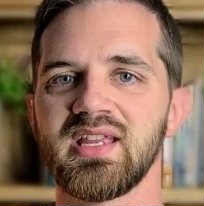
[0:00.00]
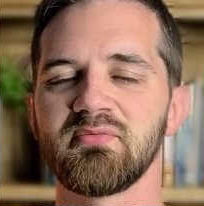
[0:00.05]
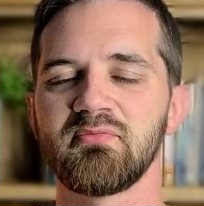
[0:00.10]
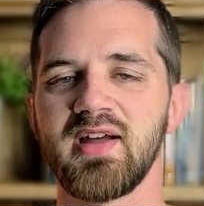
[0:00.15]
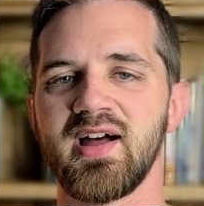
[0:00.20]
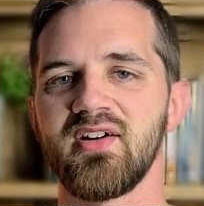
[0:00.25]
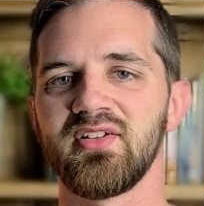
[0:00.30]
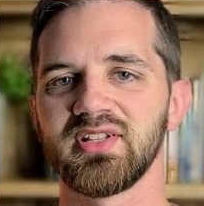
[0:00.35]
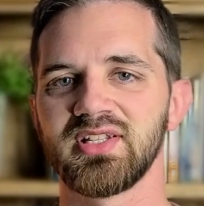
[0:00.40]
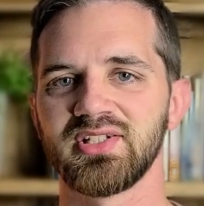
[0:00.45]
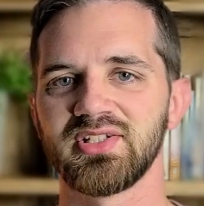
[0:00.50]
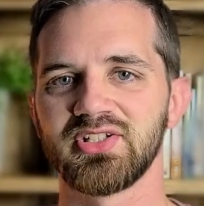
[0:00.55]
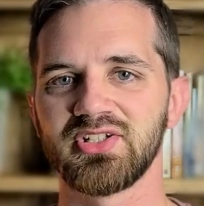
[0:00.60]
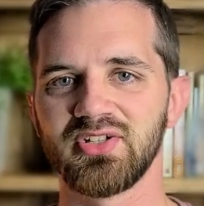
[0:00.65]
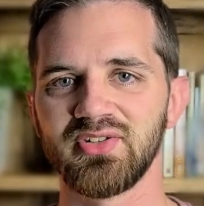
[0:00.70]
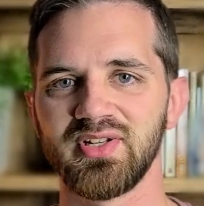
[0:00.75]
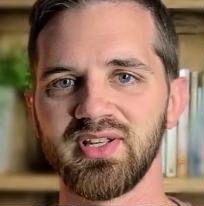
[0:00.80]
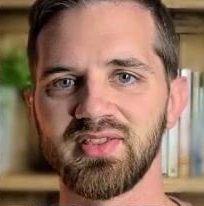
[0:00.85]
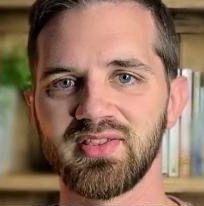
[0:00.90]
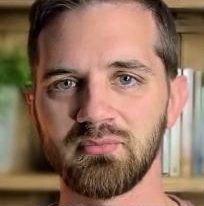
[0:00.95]
about
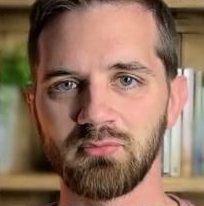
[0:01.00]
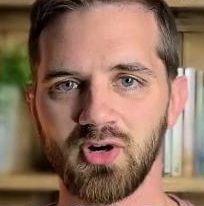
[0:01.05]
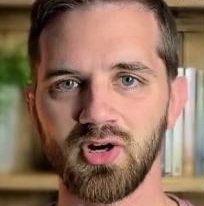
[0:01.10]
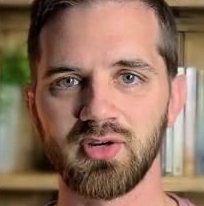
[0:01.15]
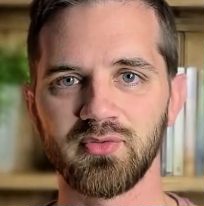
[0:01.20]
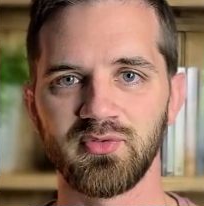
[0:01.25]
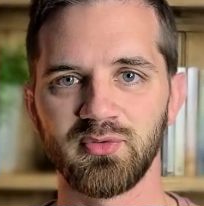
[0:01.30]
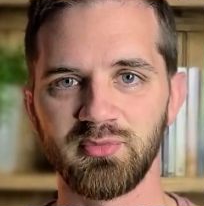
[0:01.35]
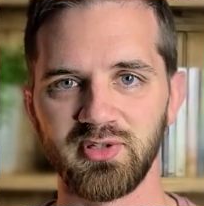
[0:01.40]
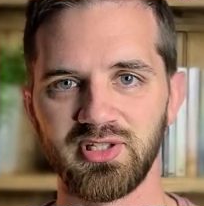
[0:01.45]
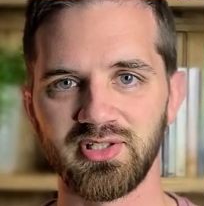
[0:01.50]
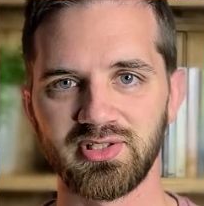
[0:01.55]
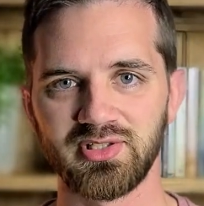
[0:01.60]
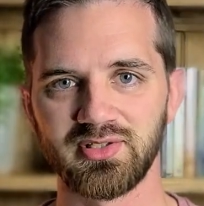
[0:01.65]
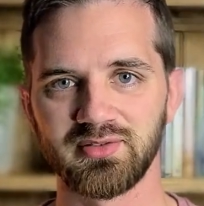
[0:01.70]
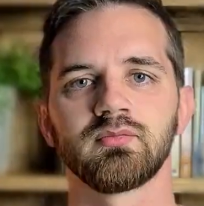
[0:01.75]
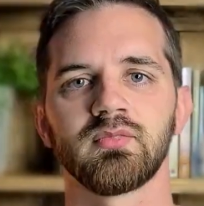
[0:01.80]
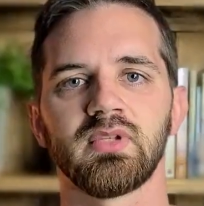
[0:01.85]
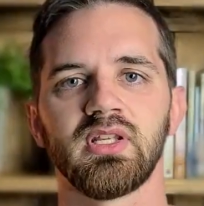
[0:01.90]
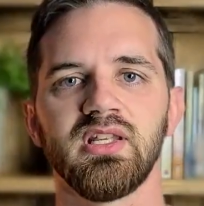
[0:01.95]
concerning the mark of the beast.